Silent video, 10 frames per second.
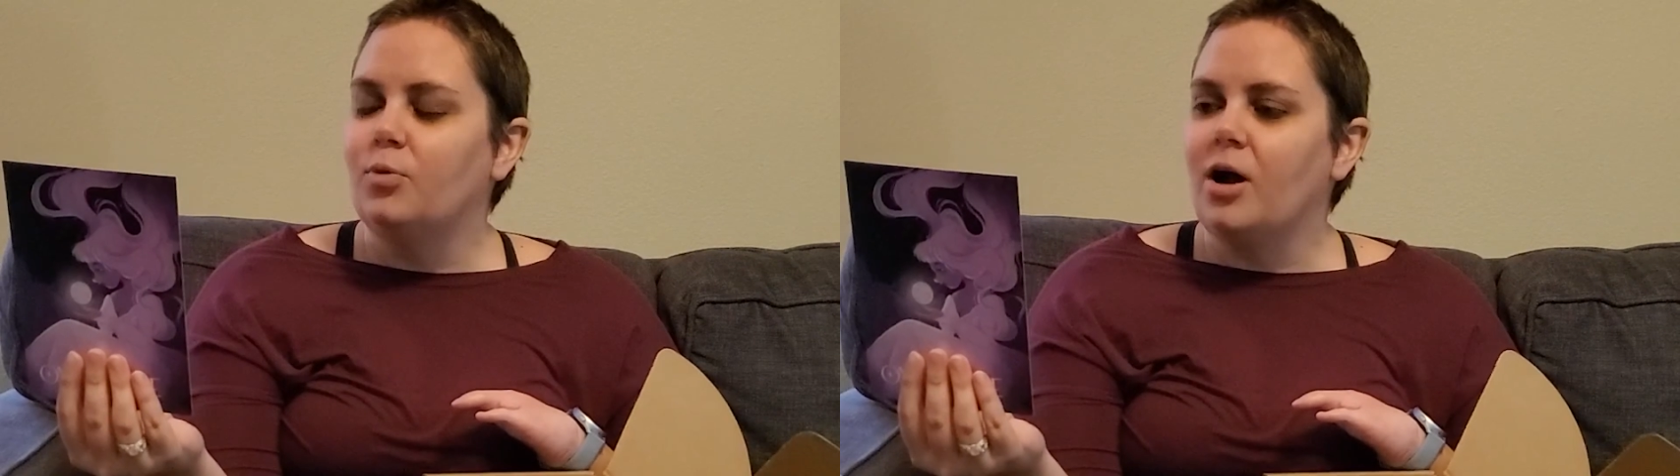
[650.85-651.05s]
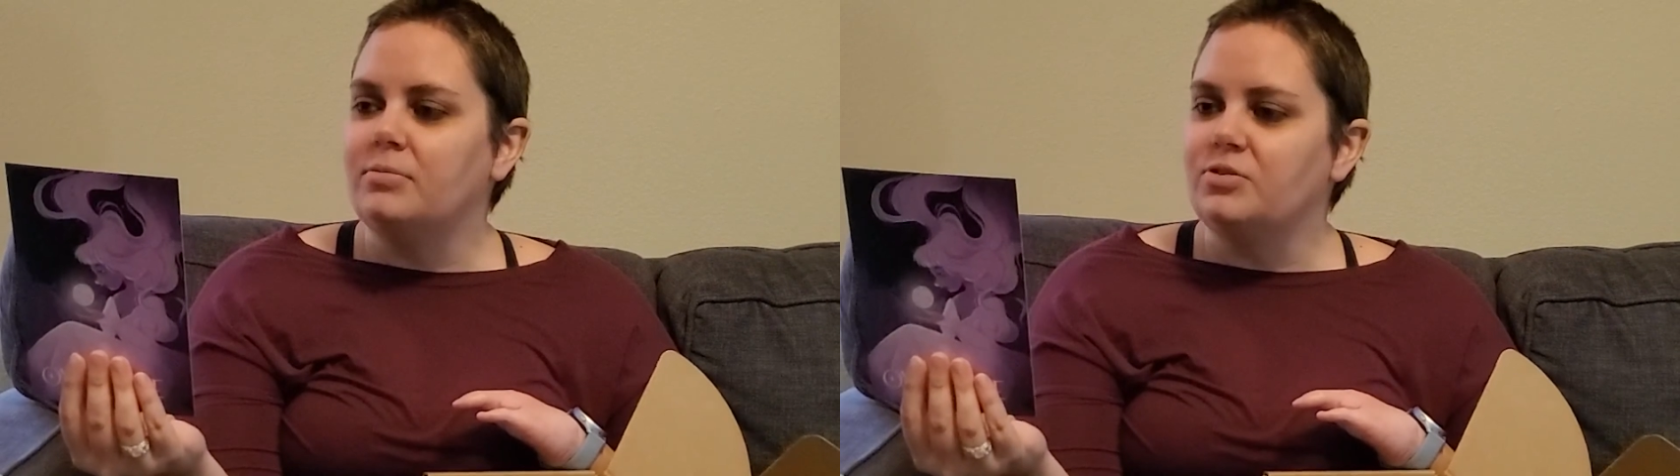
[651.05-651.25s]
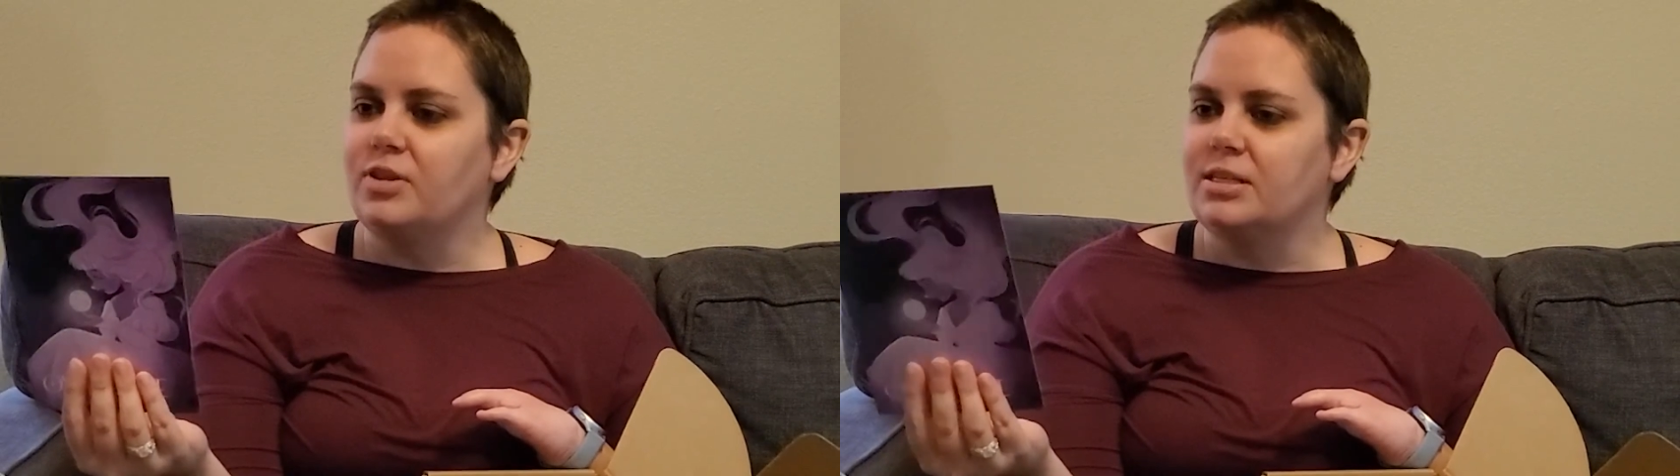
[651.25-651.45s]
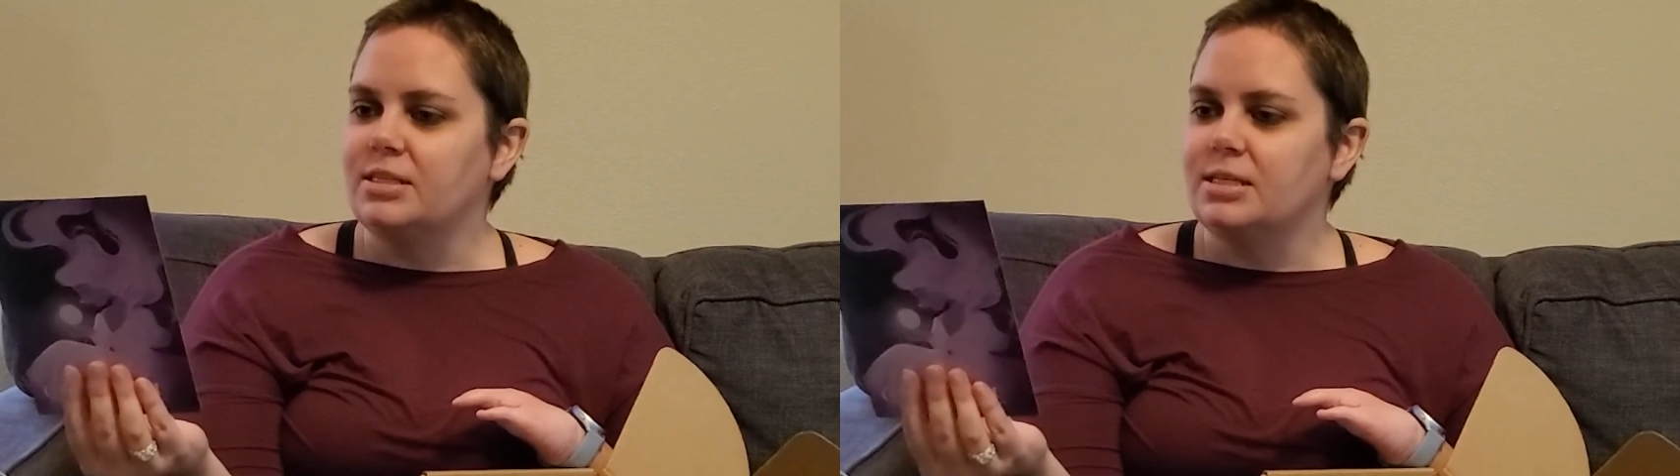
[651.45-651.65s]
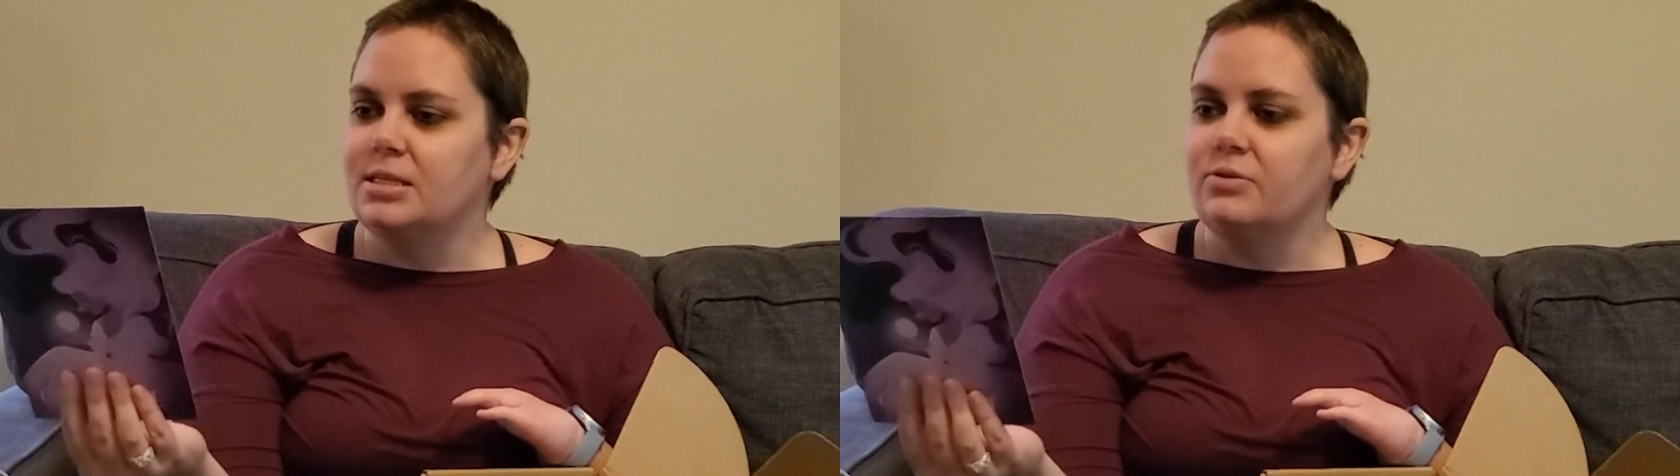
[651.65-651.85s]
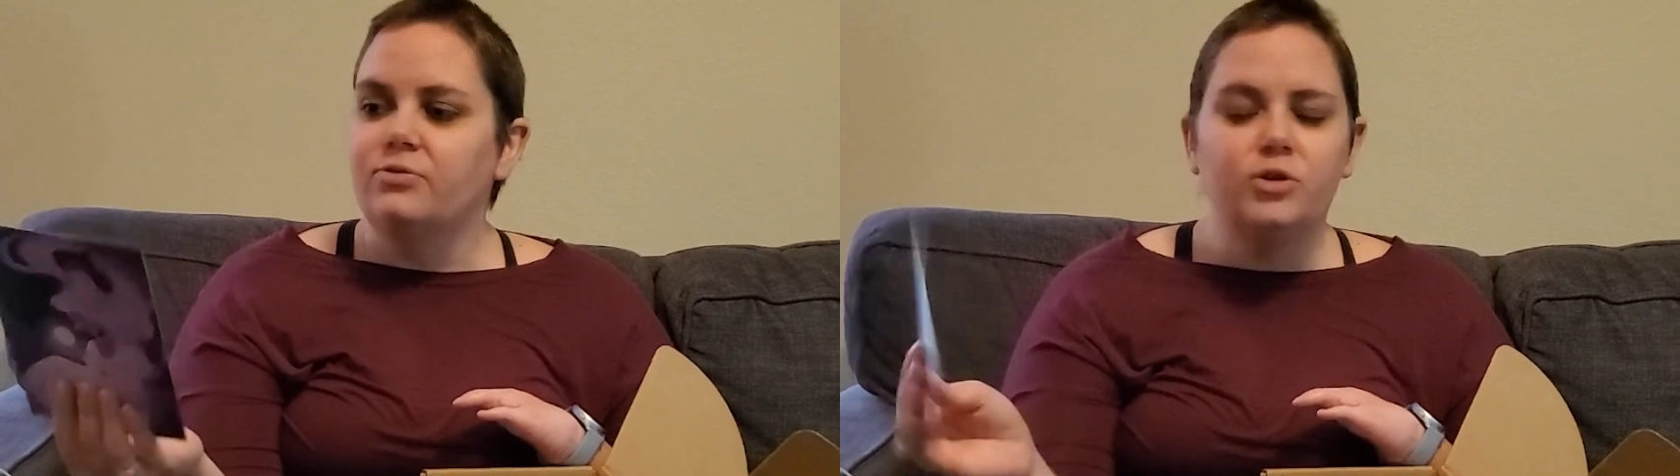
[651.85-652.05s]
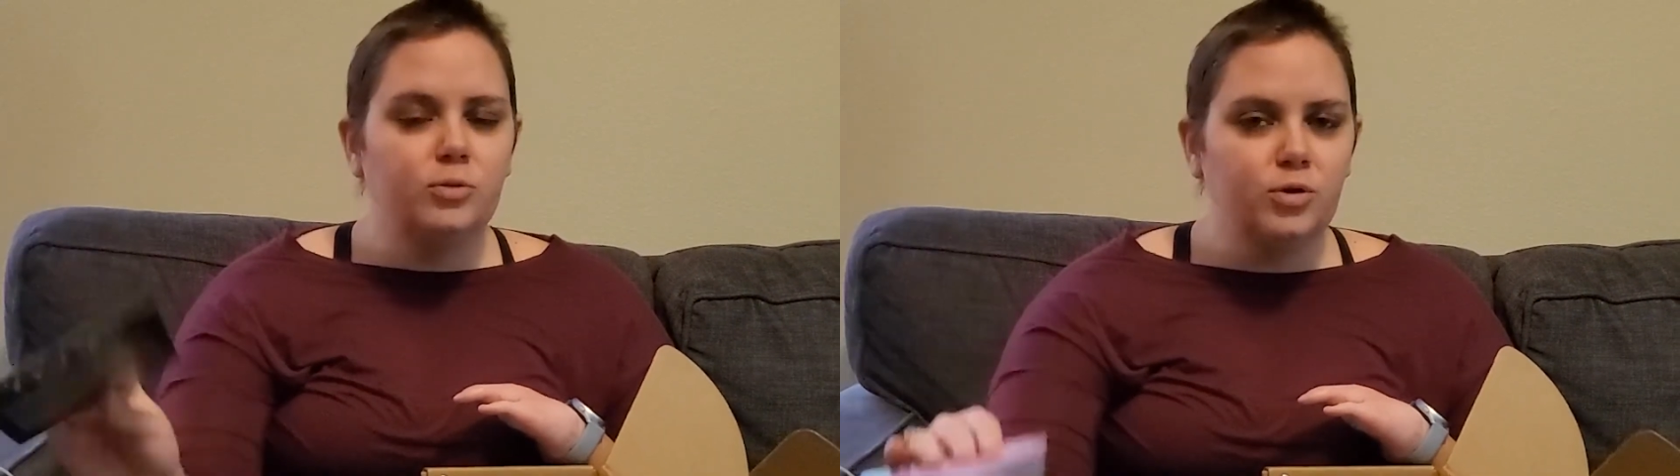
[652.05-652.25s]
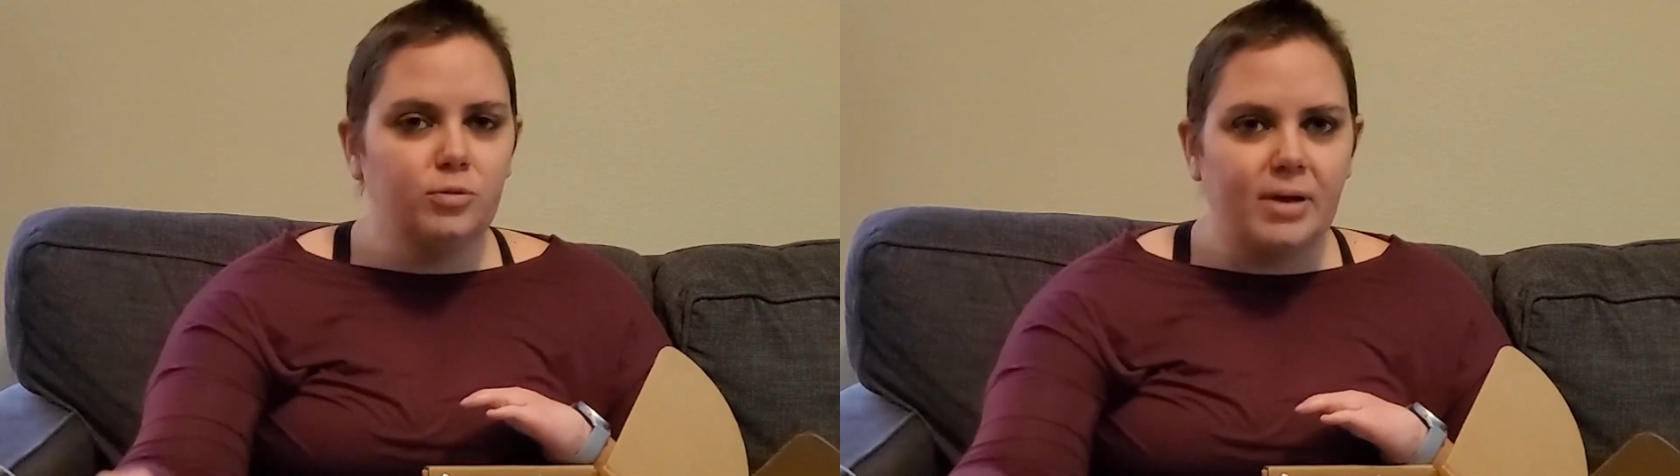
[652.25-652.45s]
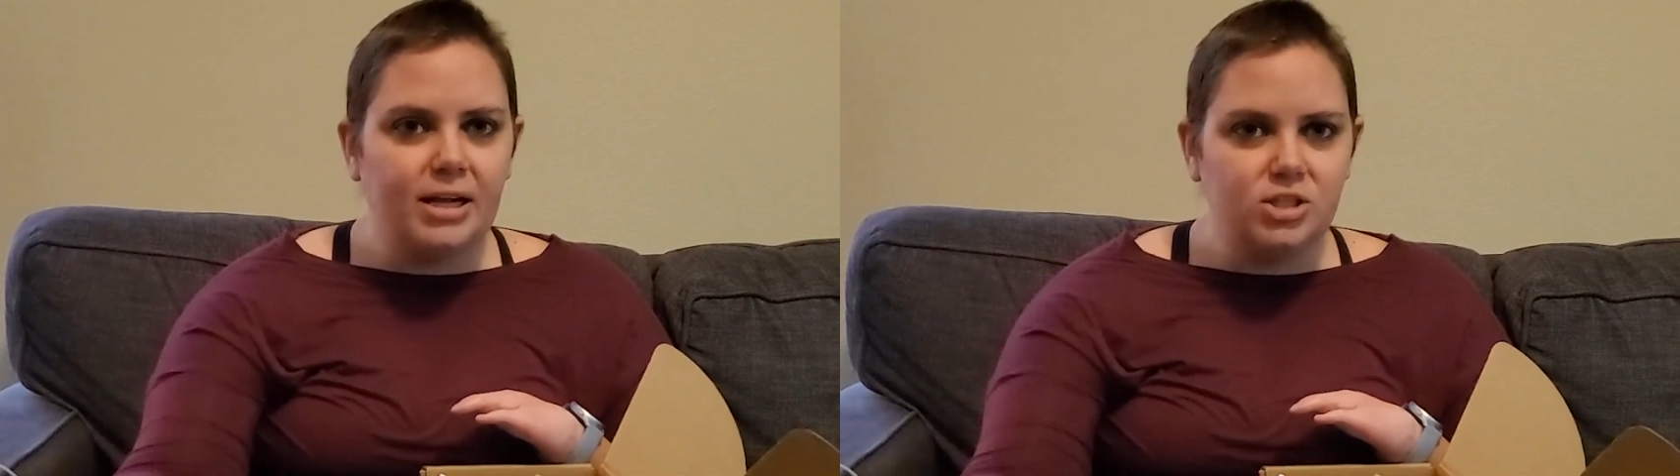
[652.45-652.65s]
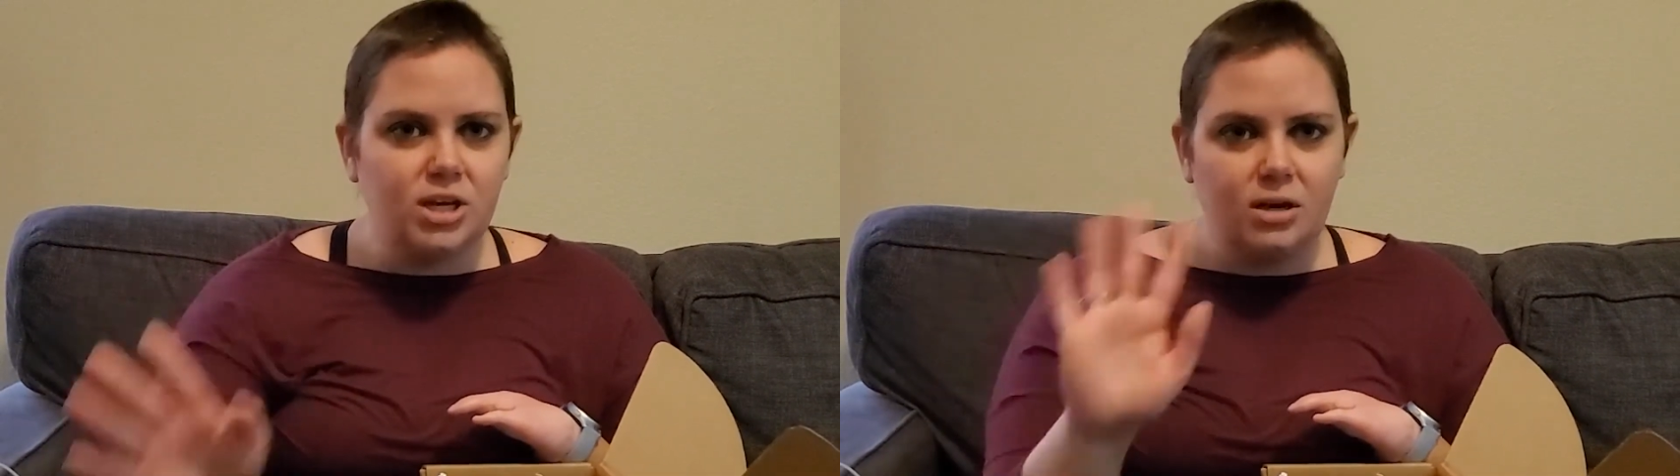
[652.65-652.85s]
prompt for this is full moon magic.